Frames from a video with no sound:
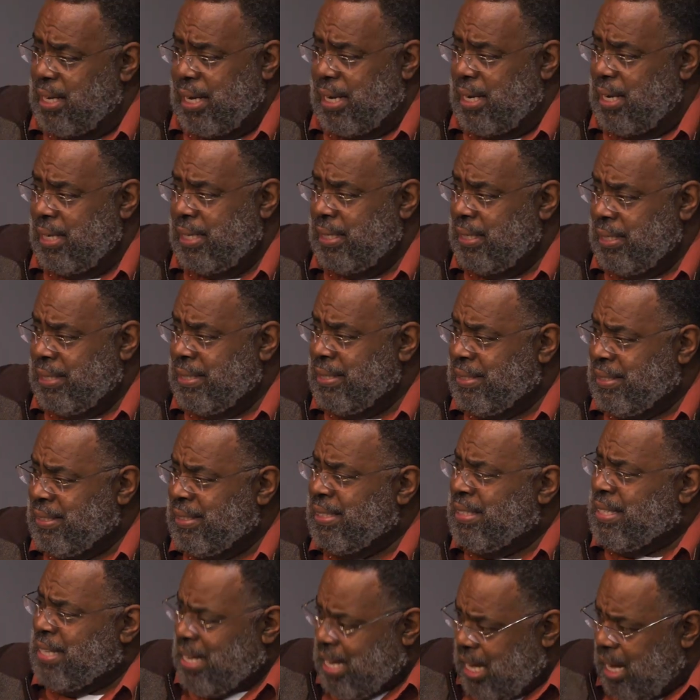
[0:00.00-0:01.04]
he can
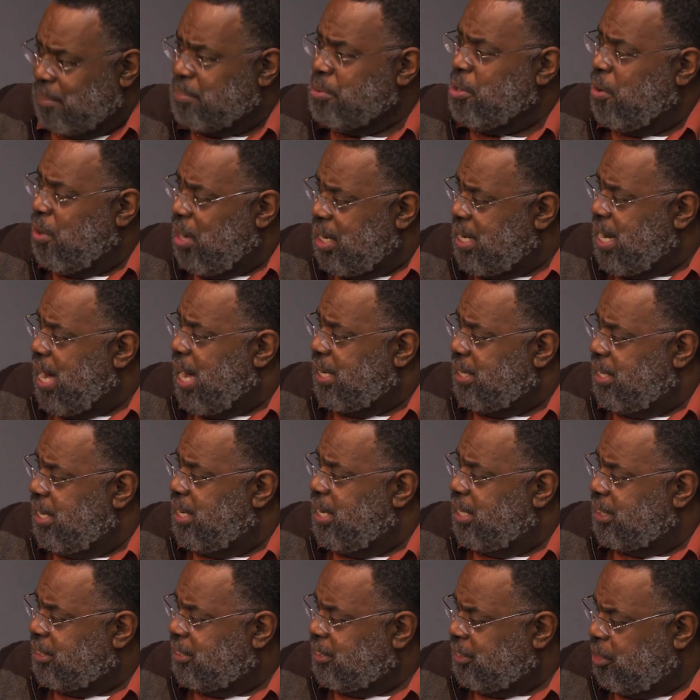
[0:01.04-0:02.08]
return to some land he
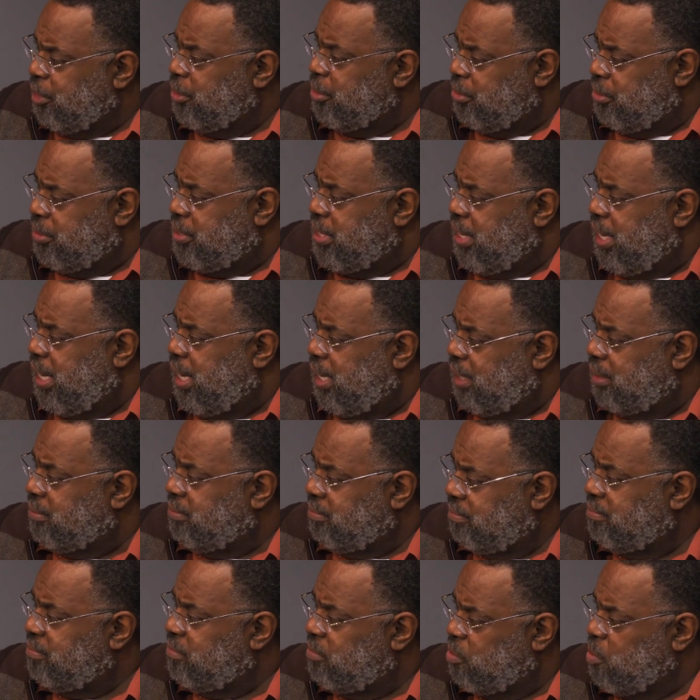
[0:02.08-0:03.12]
claims to own in
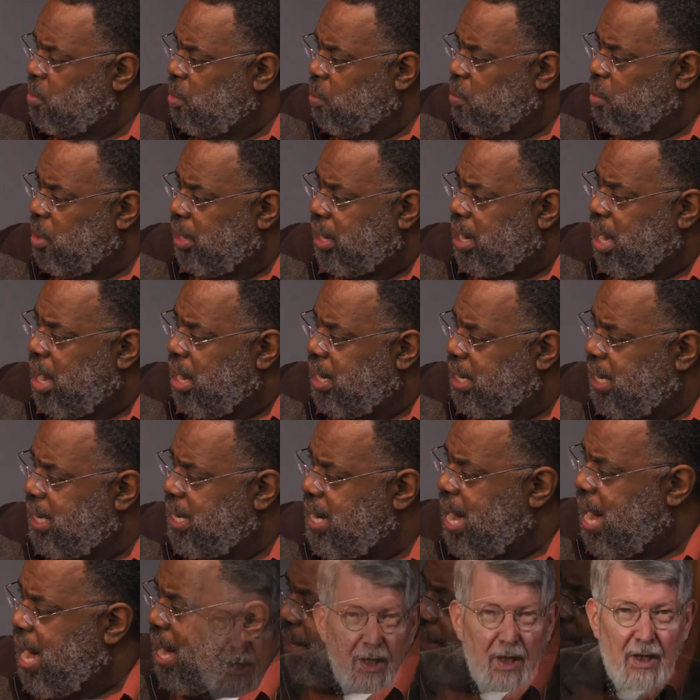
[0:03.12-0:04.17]
Jackson,
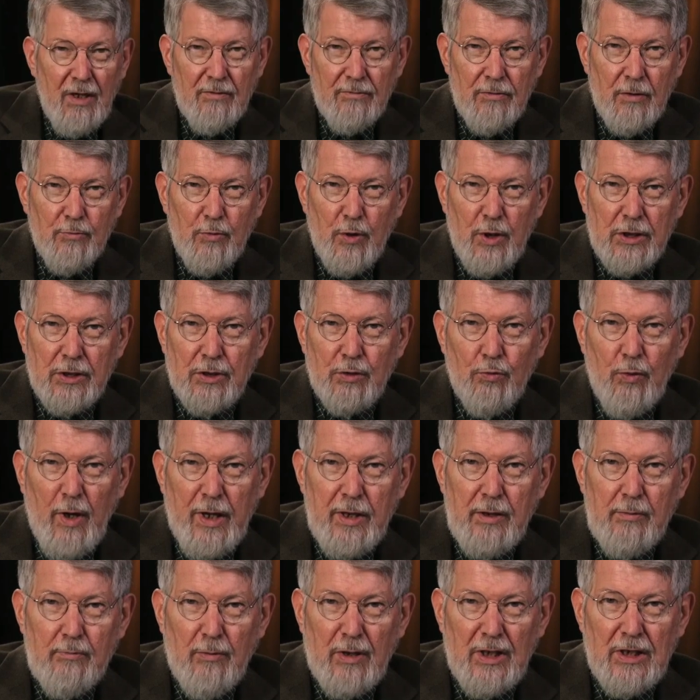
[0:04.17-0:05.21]
Mississippi, from which
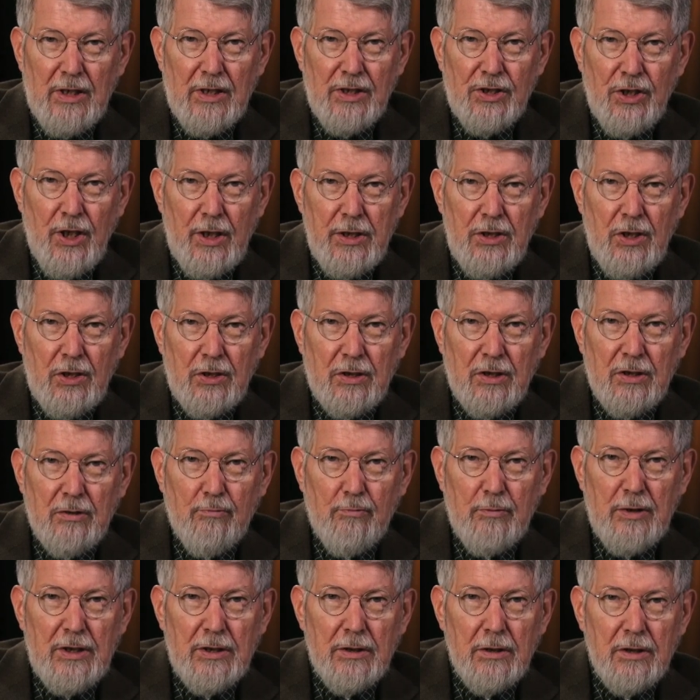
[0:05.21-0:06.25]
white men chased
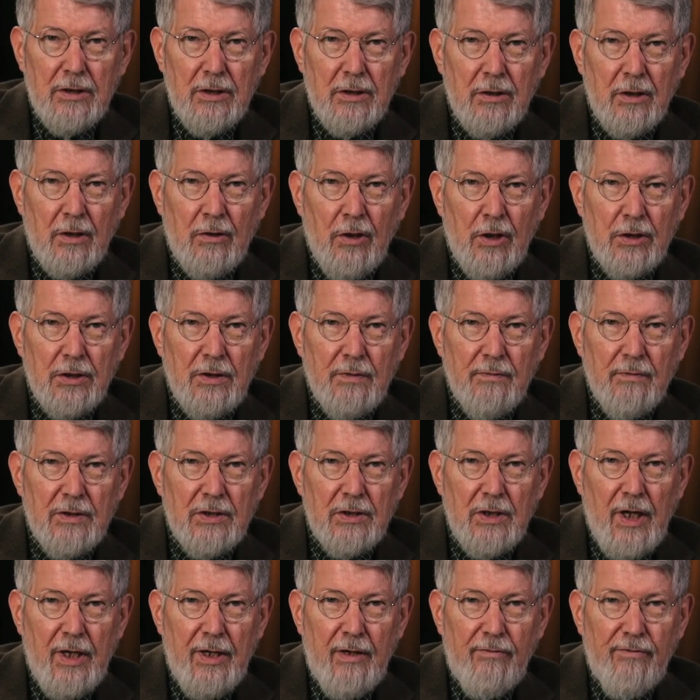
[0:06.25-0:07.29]
him, nearly at the cost of his
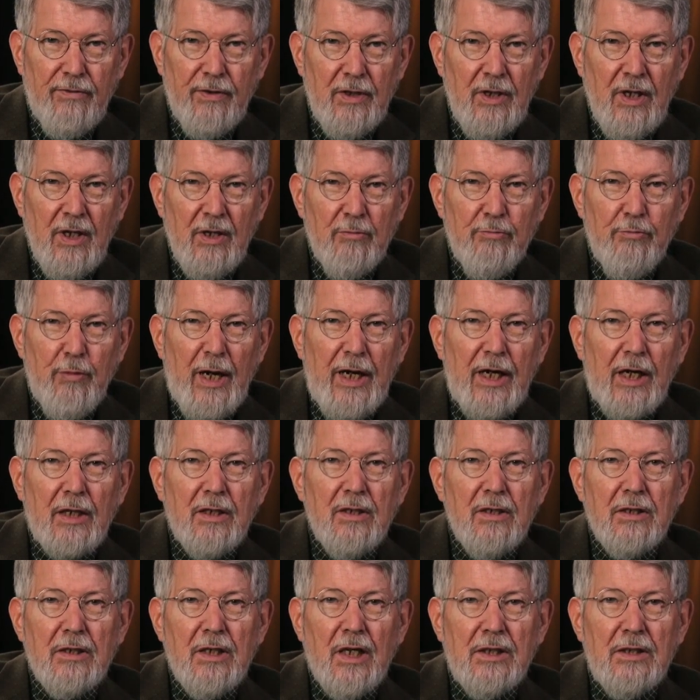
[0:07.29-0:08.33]
life, back
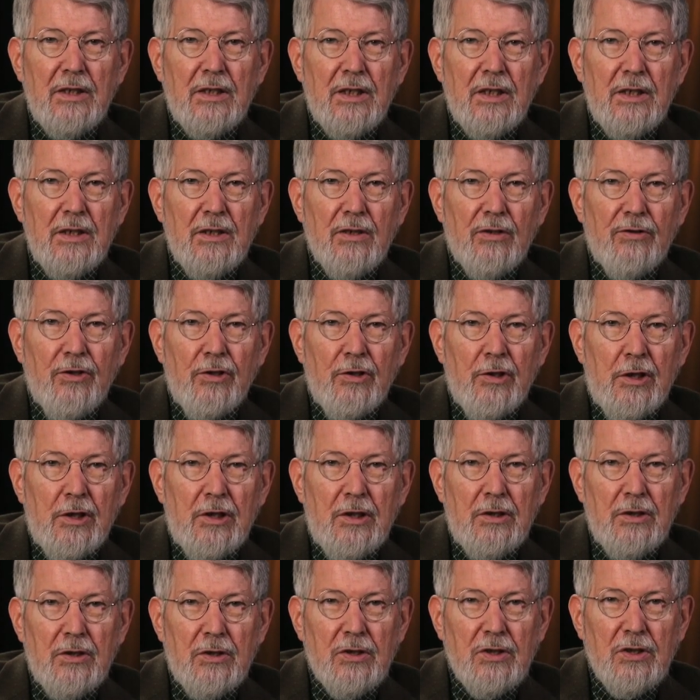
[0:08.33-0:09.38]
in the
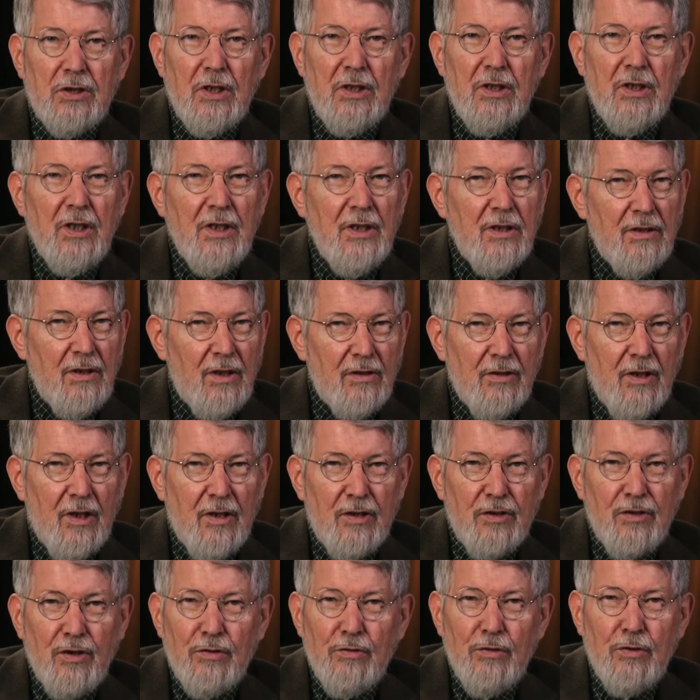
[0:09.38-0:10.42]
1930s. There
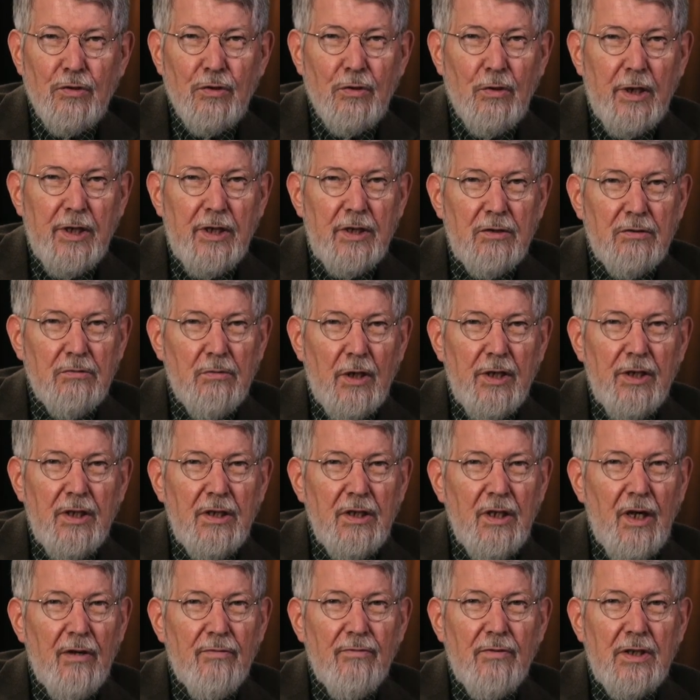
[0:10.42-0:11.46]
are two trains
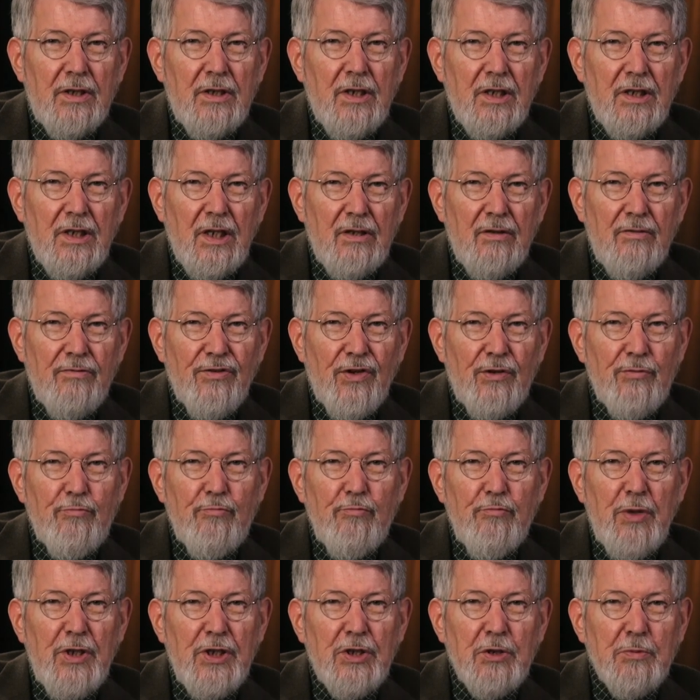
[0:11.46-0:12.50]
running every day
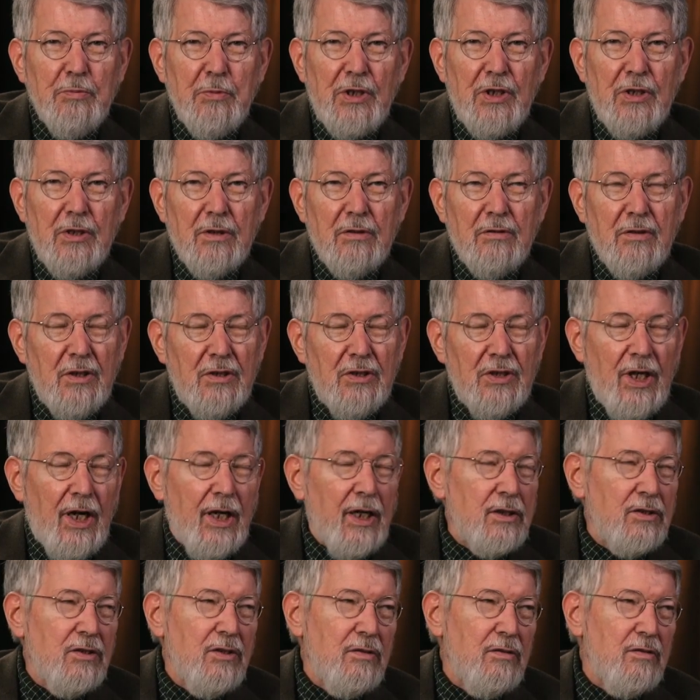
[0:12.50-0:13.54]
from Pittsburgh to
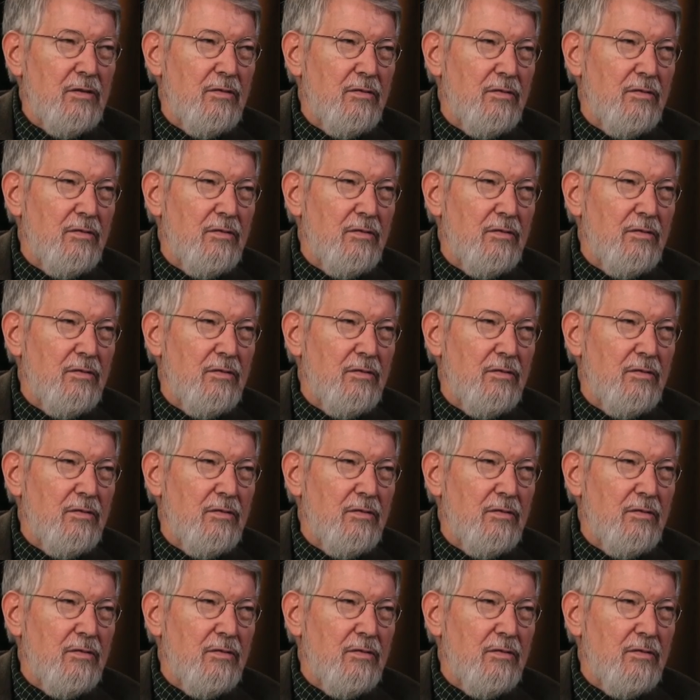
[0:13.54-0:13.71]
Jackson.